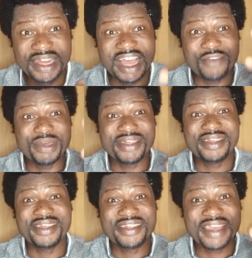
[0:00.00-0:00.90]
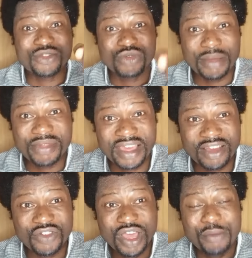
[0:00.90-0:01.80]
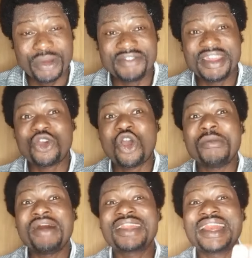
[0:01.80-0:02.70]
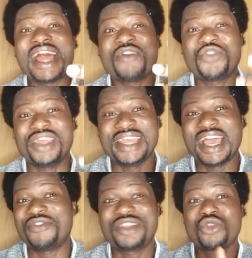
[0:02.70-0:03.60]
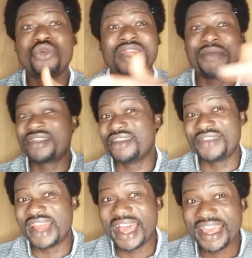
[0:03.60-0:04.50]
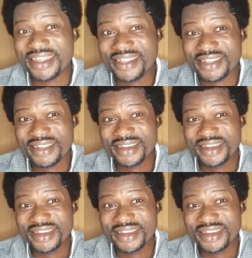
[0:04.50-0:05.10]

They have been sincere to themselves. But if they come out laughing, they have told themselves lies.